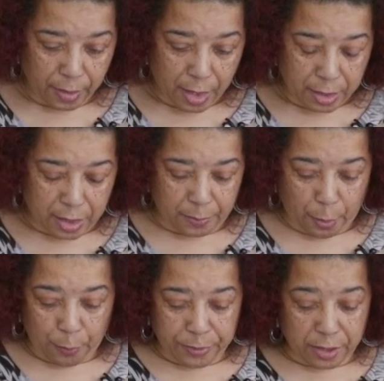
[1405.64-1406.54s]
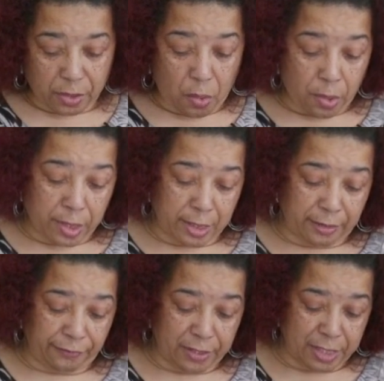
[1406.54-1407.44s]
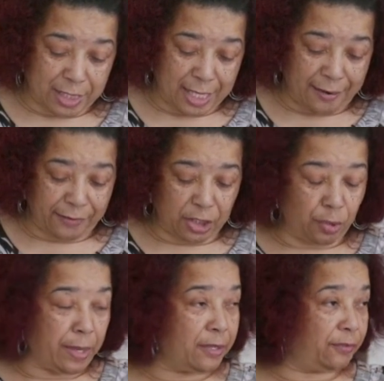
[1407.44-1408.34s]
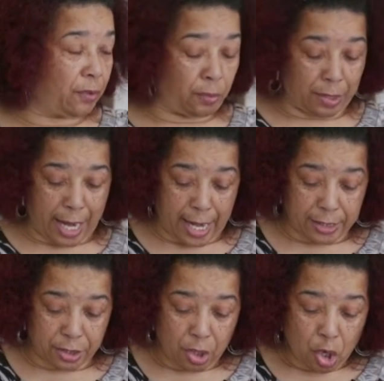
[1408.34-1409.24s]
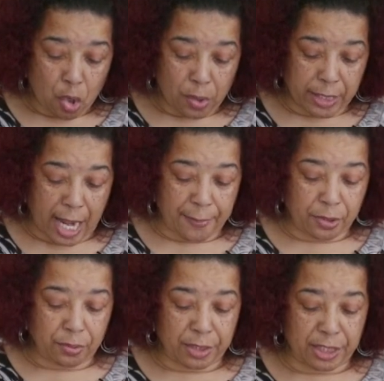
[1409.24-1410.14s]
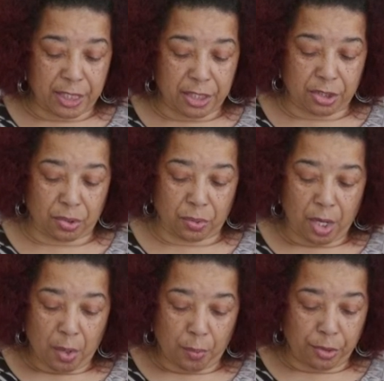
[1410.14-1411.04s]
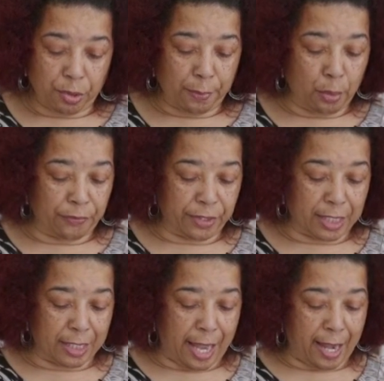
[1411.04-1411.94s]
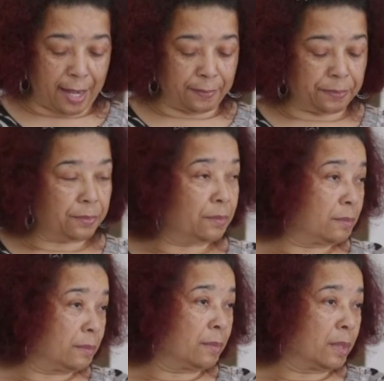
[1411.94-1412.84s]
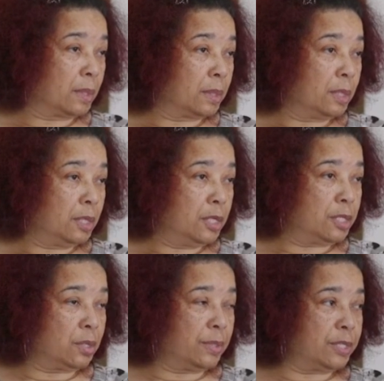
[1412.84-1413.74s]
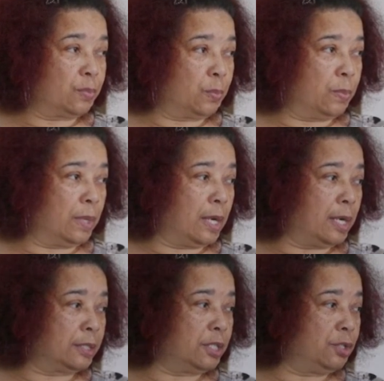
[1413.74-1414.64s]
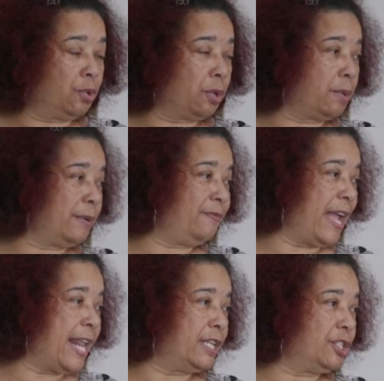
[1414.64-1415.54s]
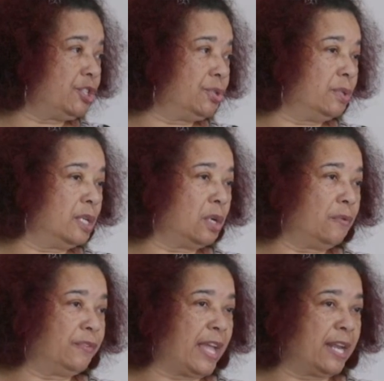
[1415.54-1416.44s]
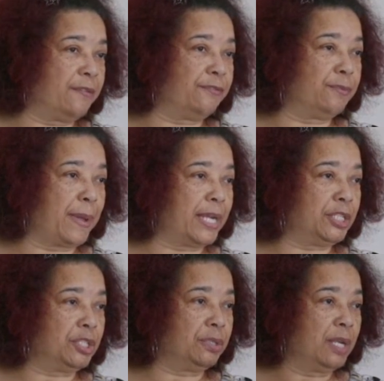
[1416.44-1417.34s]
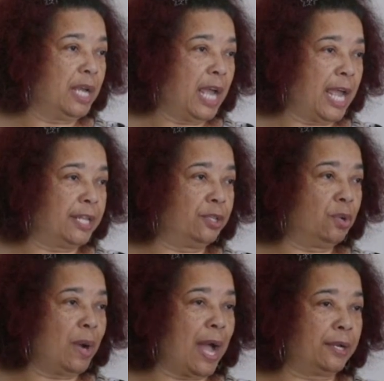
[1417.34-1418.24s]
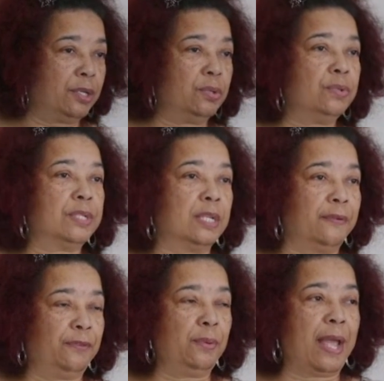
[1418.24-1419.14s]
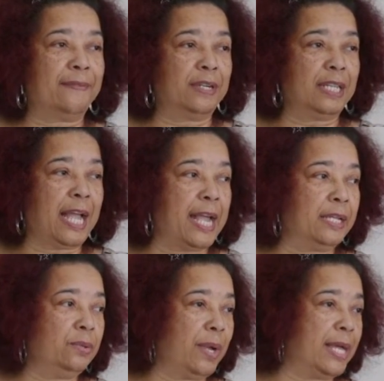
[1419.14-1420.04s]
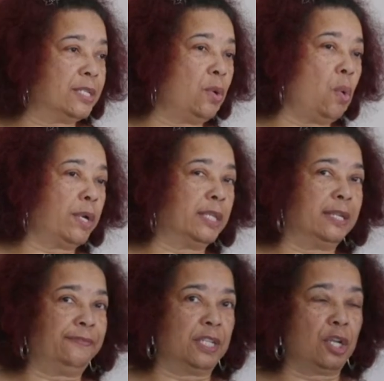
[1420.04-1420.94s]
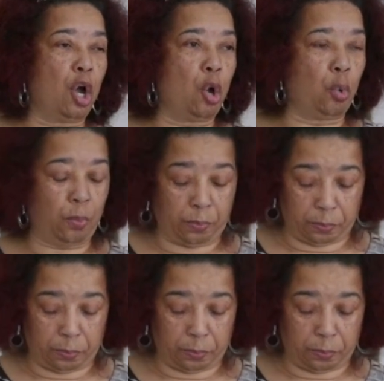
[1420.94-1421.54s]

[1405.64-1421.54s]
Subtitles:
The purpose of the Hoyer lift is to safely transfer clients who are unable to assist you when you're moving the client. So it's to your advantage to look over that information and know how to use it if you have a client who has a Hoyer lift in the home.